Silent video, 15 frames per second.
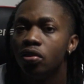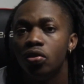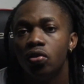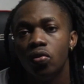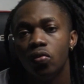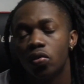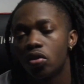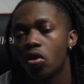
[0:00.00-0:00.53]

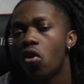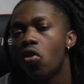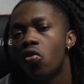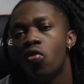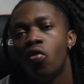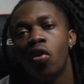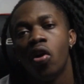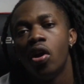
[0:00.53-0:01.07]
Dude was
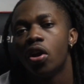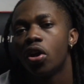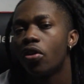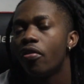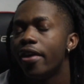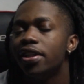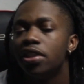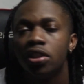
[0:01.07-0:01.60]
cold,
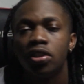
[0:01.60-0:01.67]
crazy